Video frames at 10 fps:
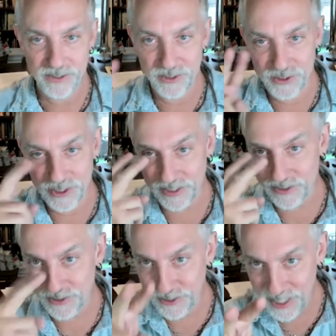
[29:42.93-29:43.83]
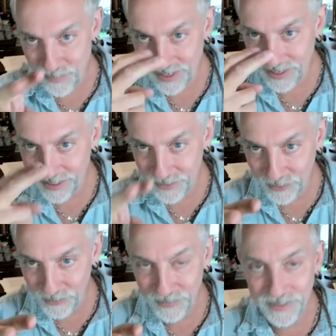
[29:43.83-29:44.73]
just to keep an eye on
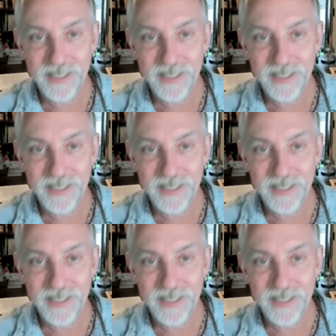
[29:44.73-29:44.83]
you